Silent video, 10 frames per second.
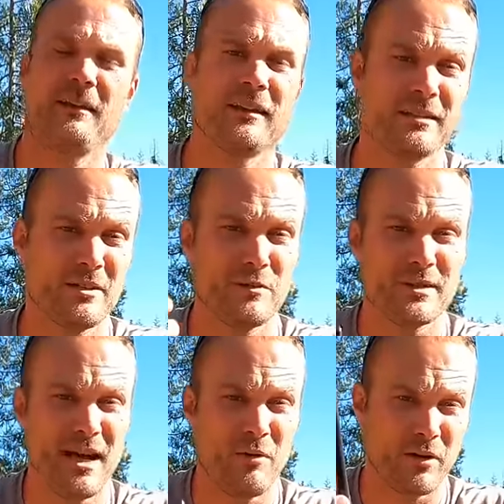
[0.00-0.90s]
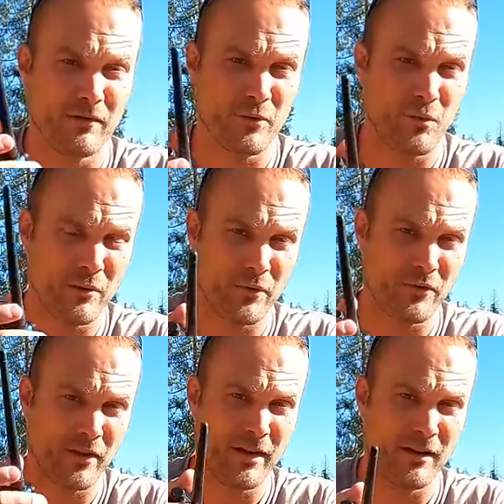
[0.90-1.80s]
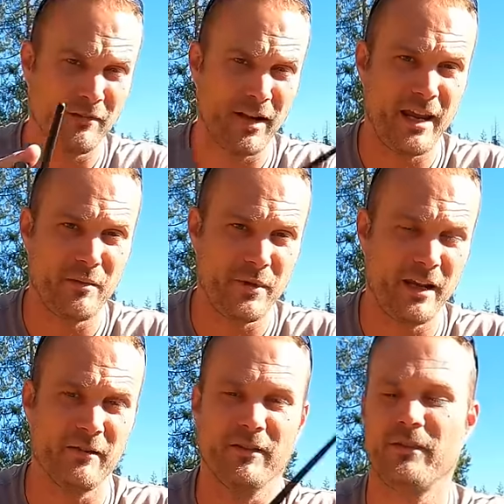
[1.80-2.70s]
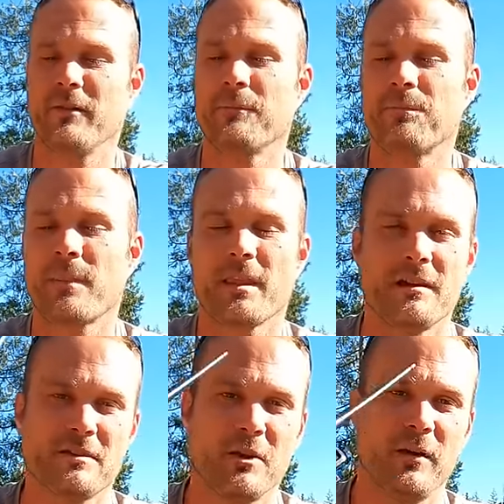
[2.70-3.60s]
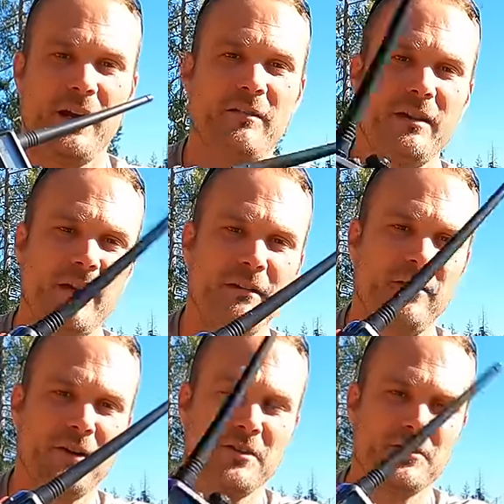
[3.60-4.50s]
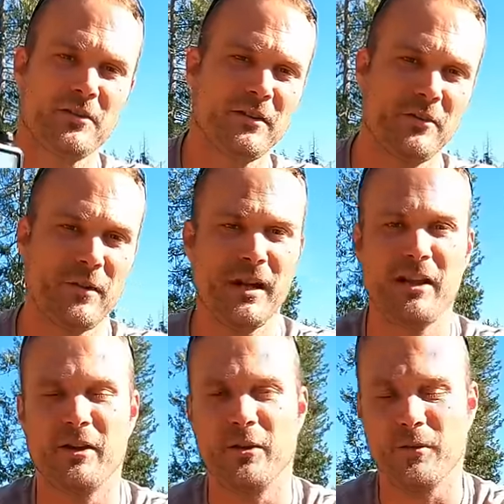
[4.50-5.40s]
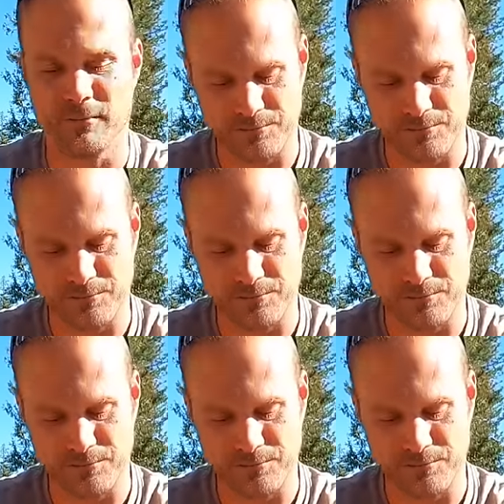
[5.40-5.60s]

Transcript: Because he was not one of the one percent of the ham Karens. So everything functions on this radio.